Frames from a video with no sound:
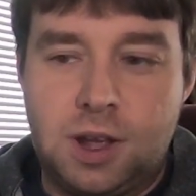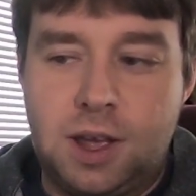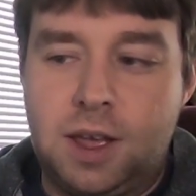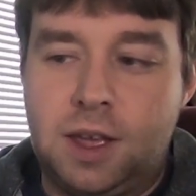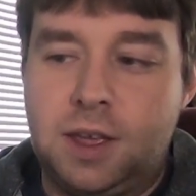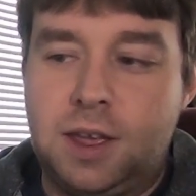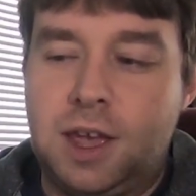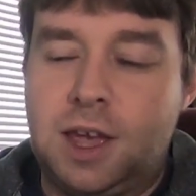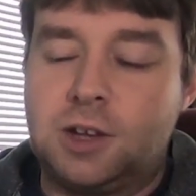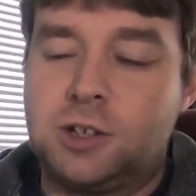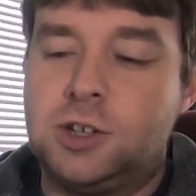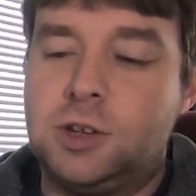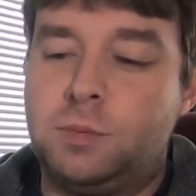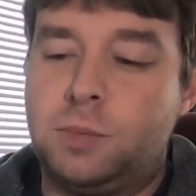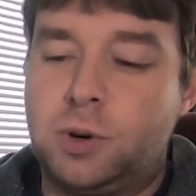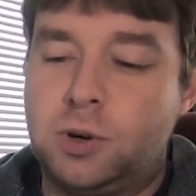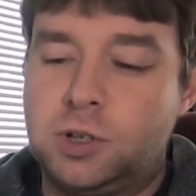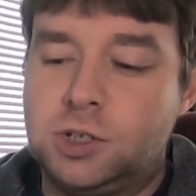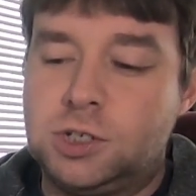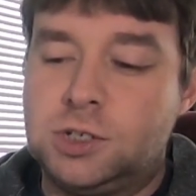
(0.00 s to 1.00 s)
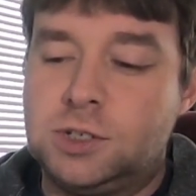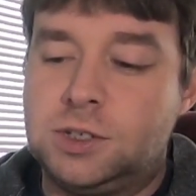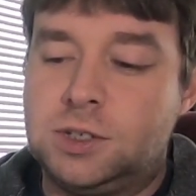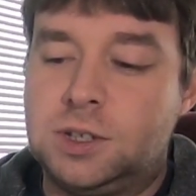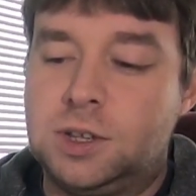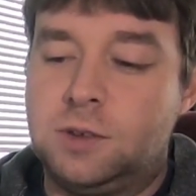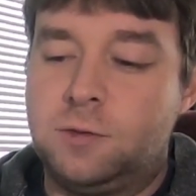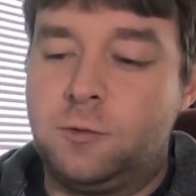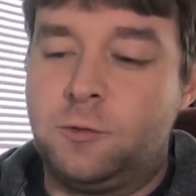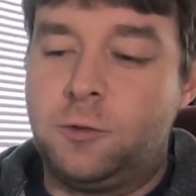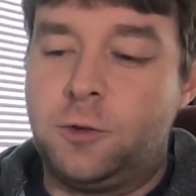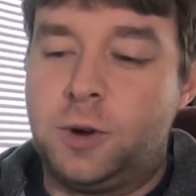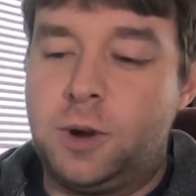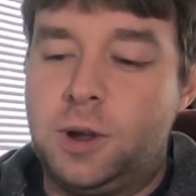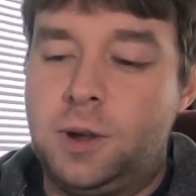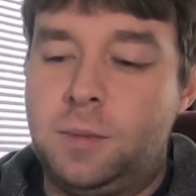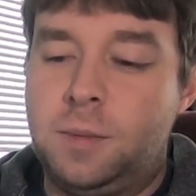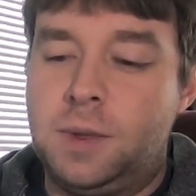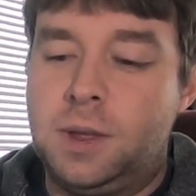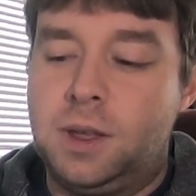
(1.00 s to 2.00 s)
I actually purchased it
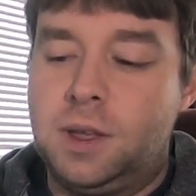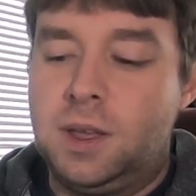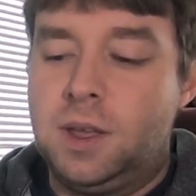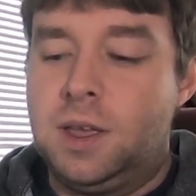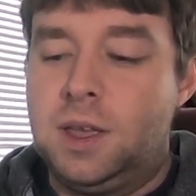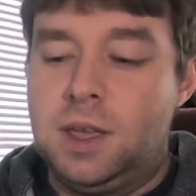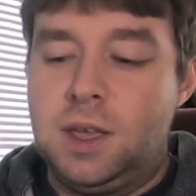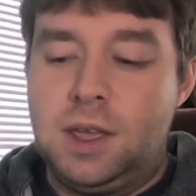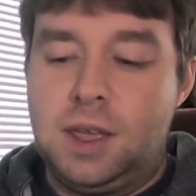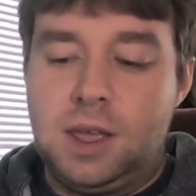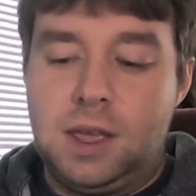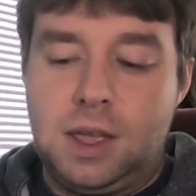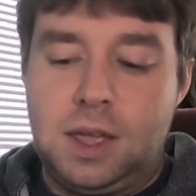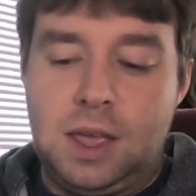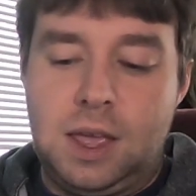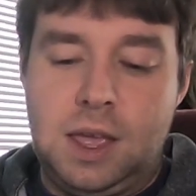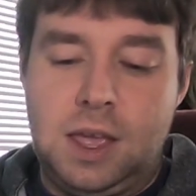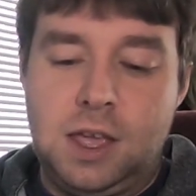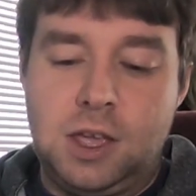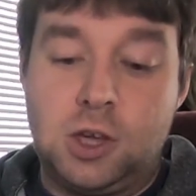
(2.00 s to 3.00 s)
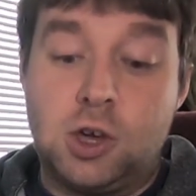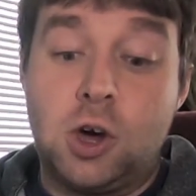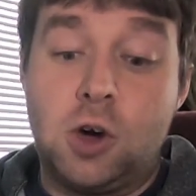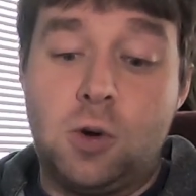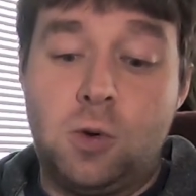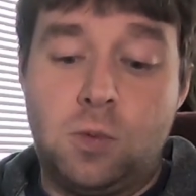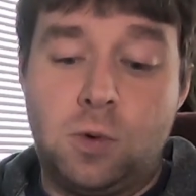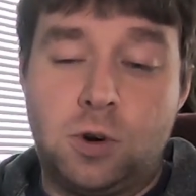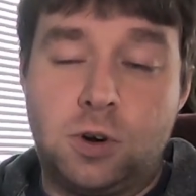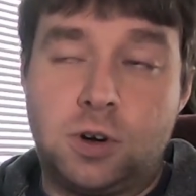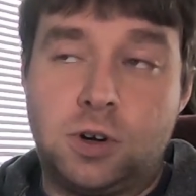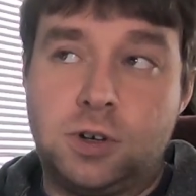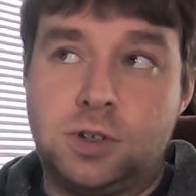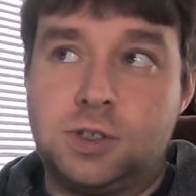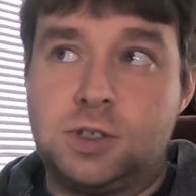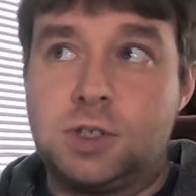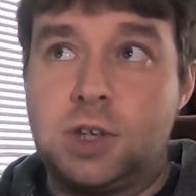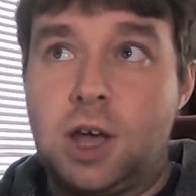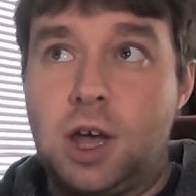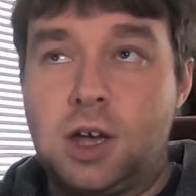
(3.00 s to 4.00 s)
from a
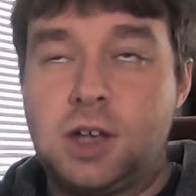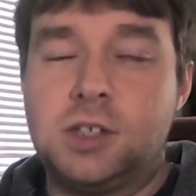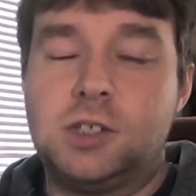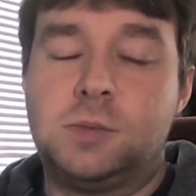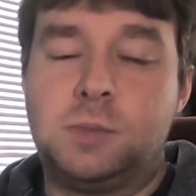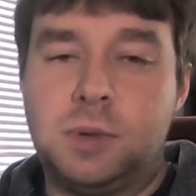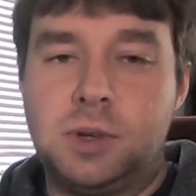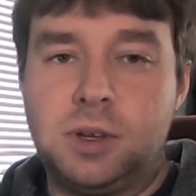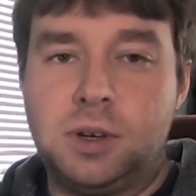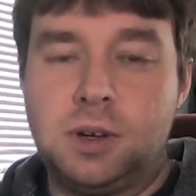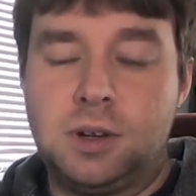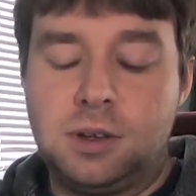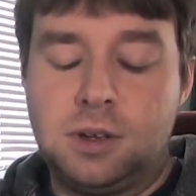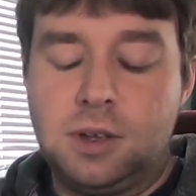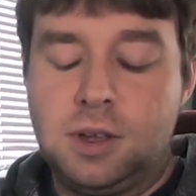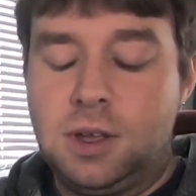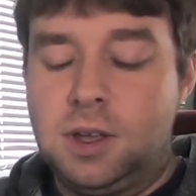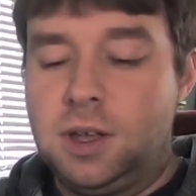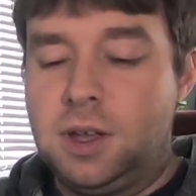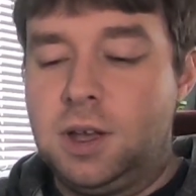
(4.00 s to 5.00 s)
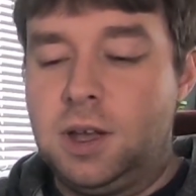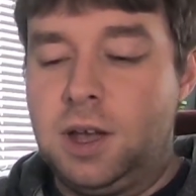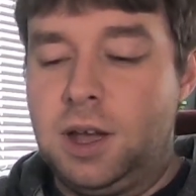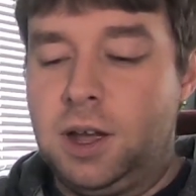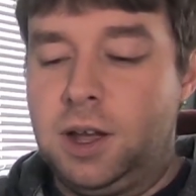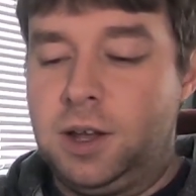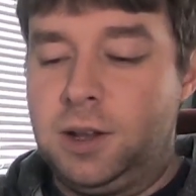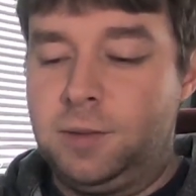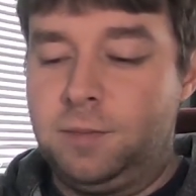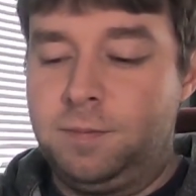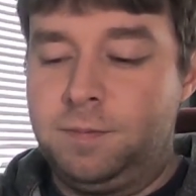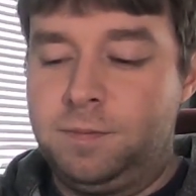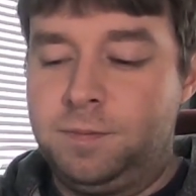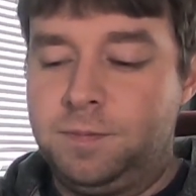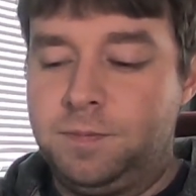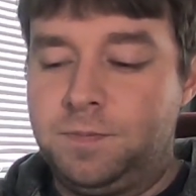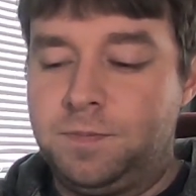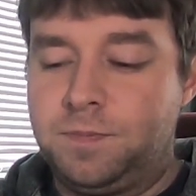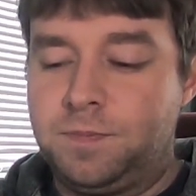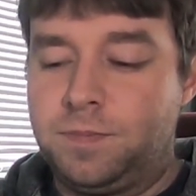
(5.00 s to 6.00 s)
coworker's husband,
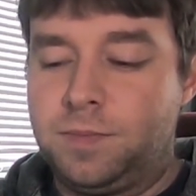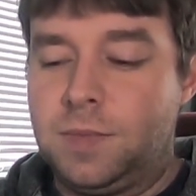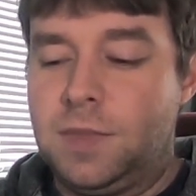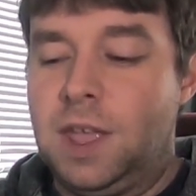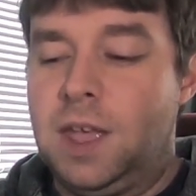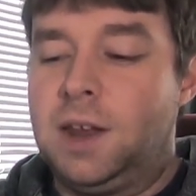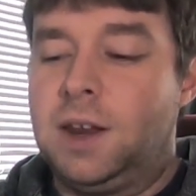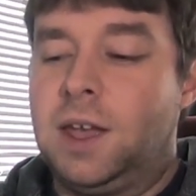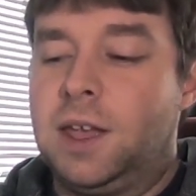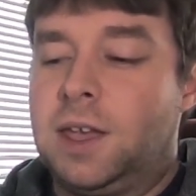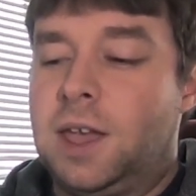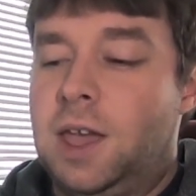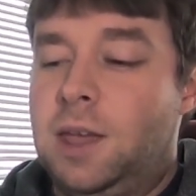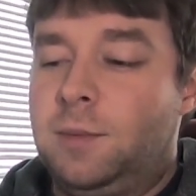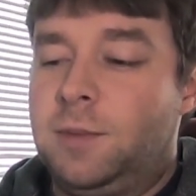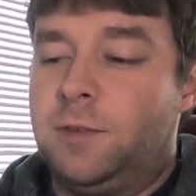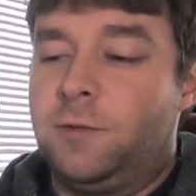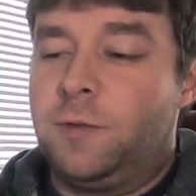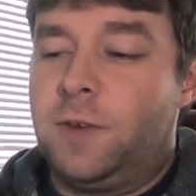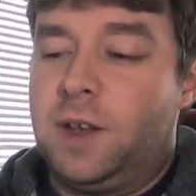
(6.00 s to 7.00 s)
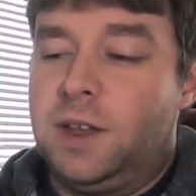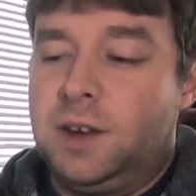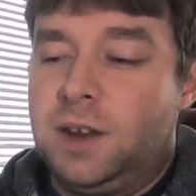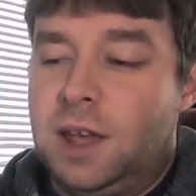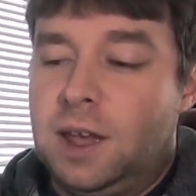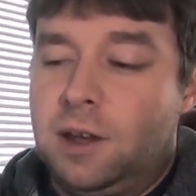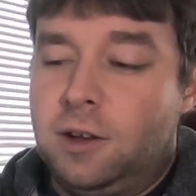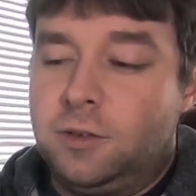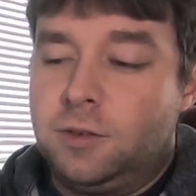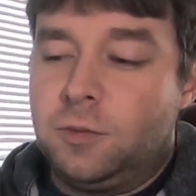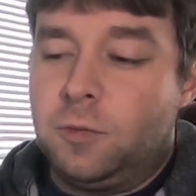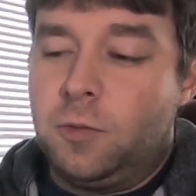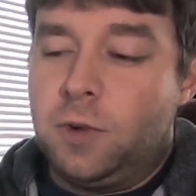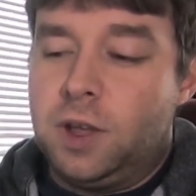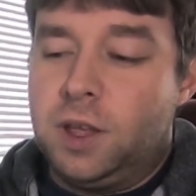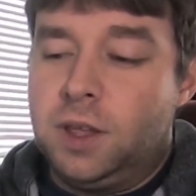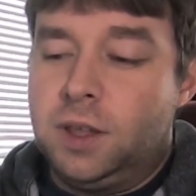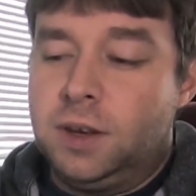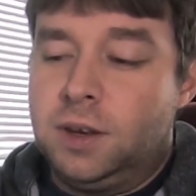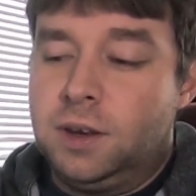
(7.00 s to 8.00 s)
and I came to find out
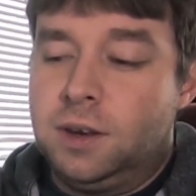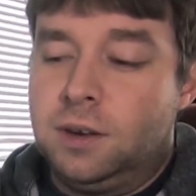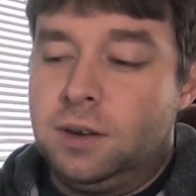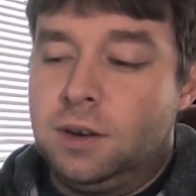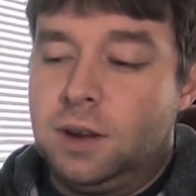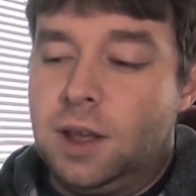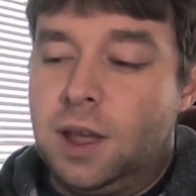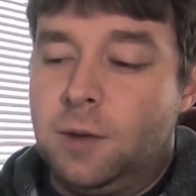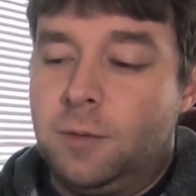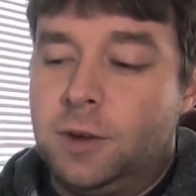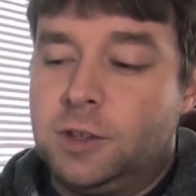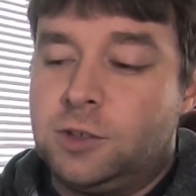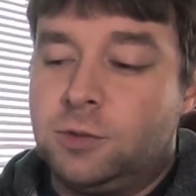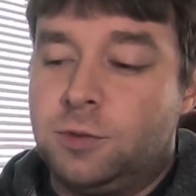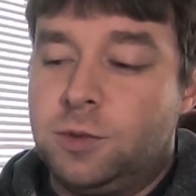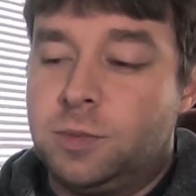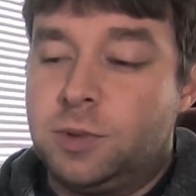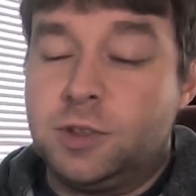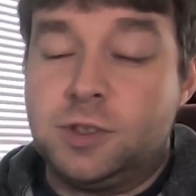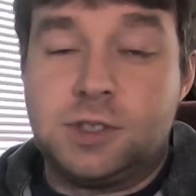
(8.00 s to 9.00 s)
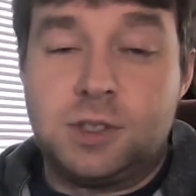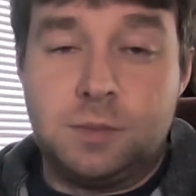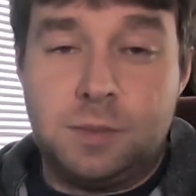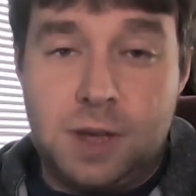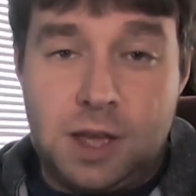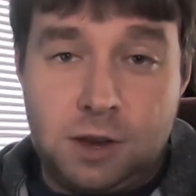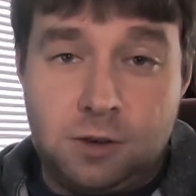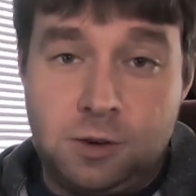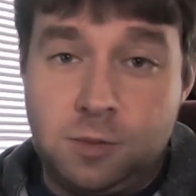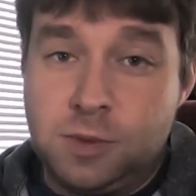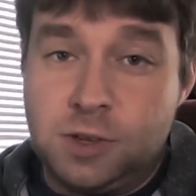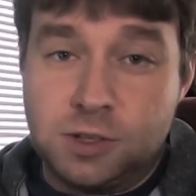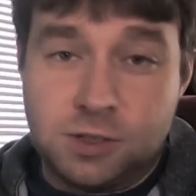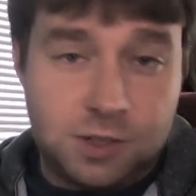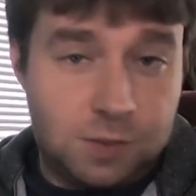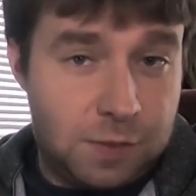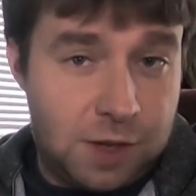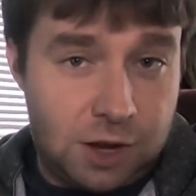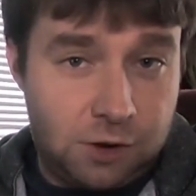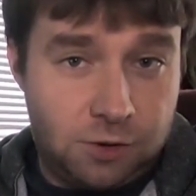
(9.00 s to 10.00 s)
when I went to replace the battery, because
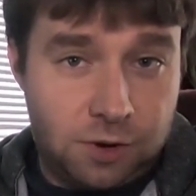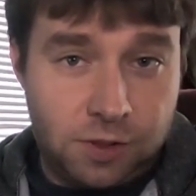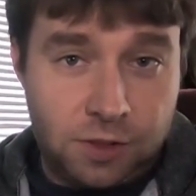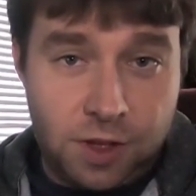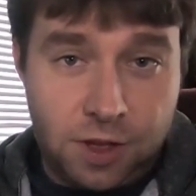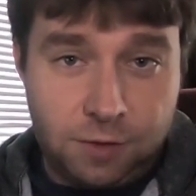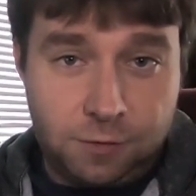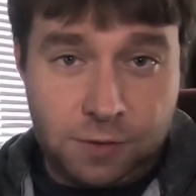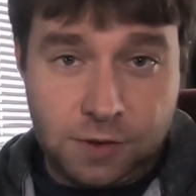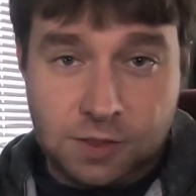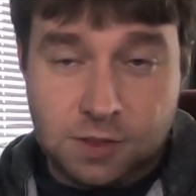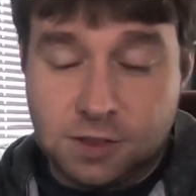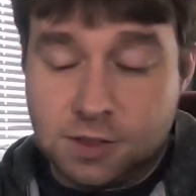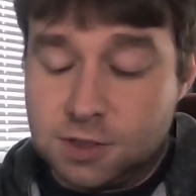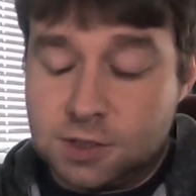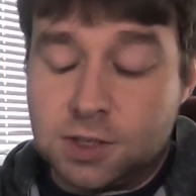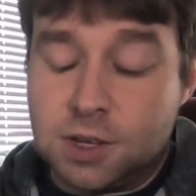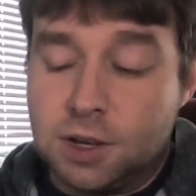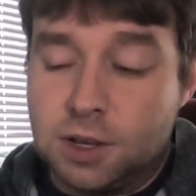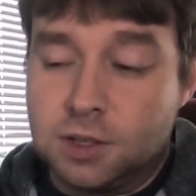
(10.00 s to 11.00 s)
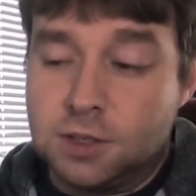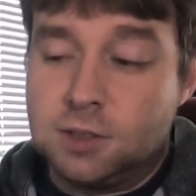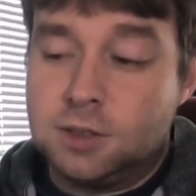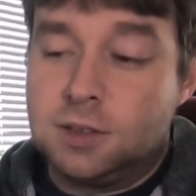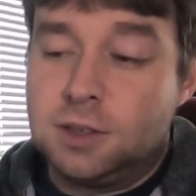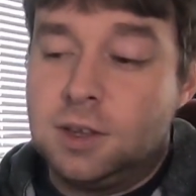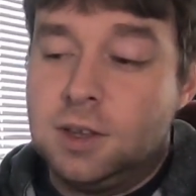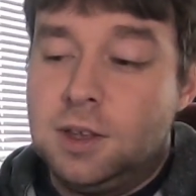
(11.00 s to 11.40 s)
the battery life in this sucks.